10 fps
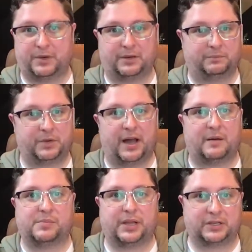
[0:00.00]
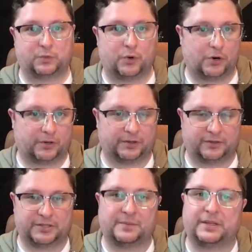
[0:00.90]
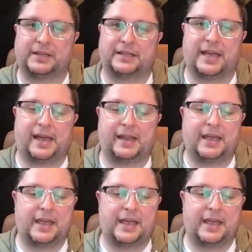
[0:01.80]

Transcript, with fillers: a, complex world or something like that